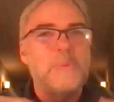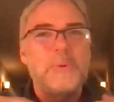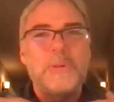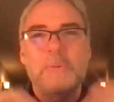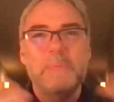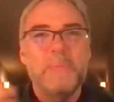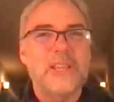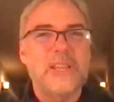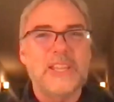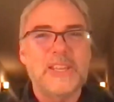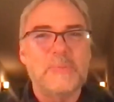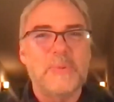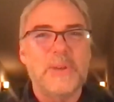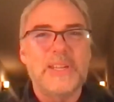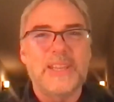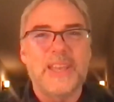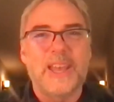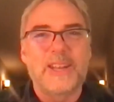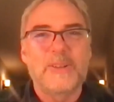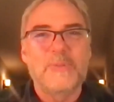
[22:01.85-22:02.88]
We don't make any
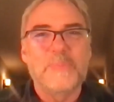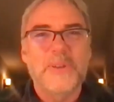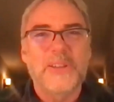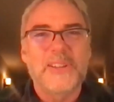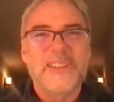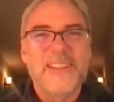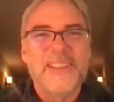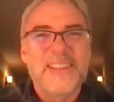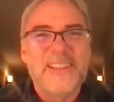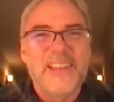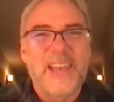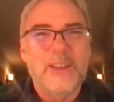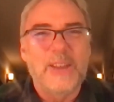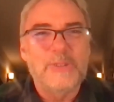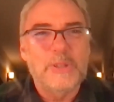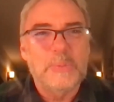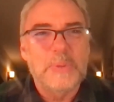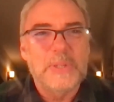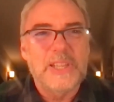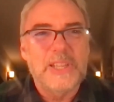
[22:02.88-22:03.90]
money on them, but I've
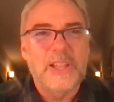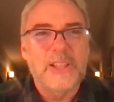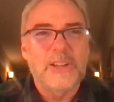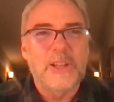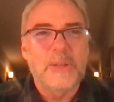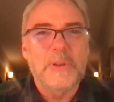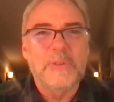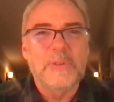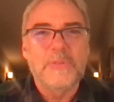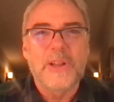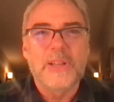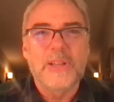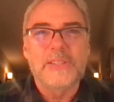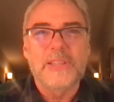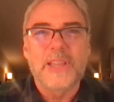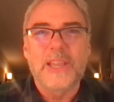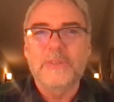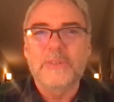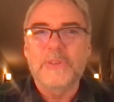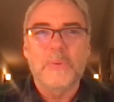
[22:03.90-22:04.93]
just been telling all my friends,
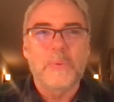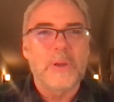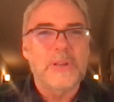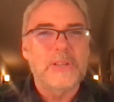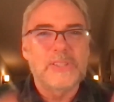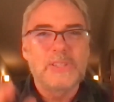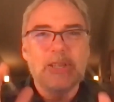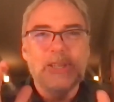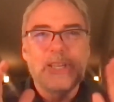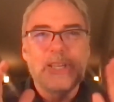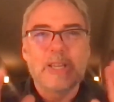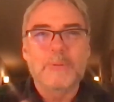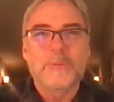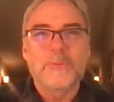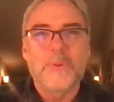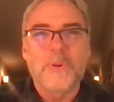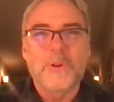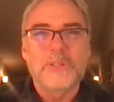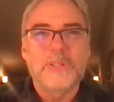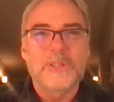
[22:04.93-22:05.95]
Hey, if you want a CD
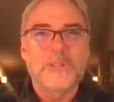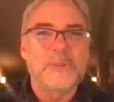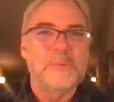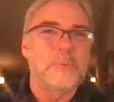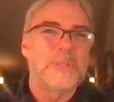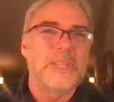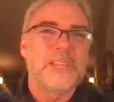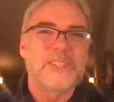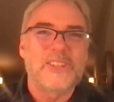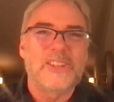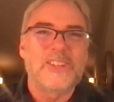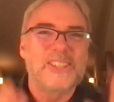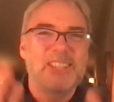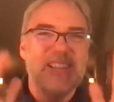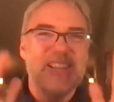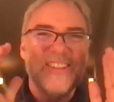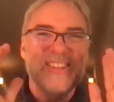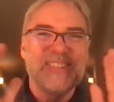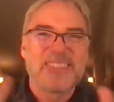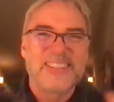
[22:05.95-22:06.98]
before June, when they shut it
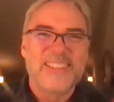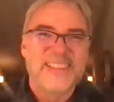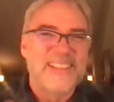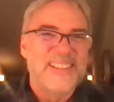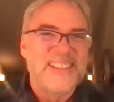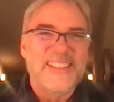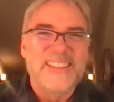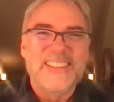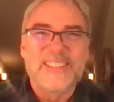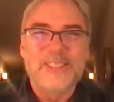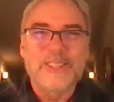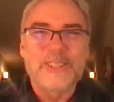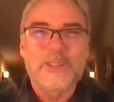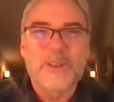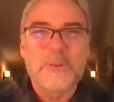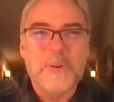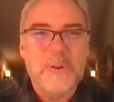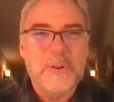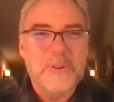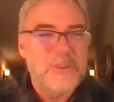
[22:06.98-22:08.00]
down, just
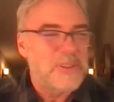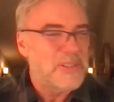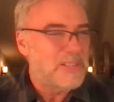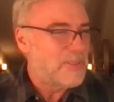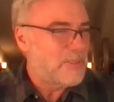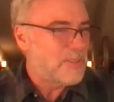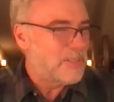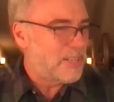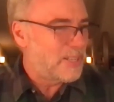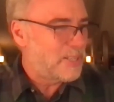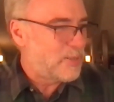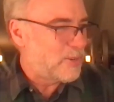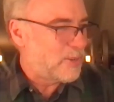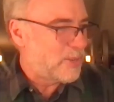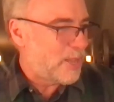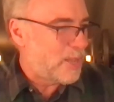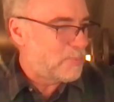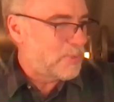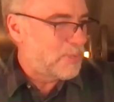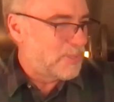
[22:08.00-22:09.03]
go order it and you can get your
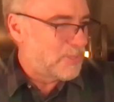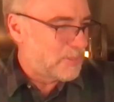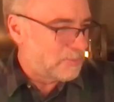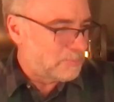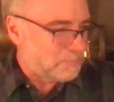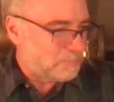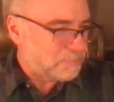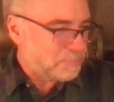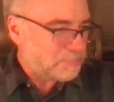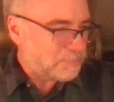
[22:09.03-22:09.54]
copies.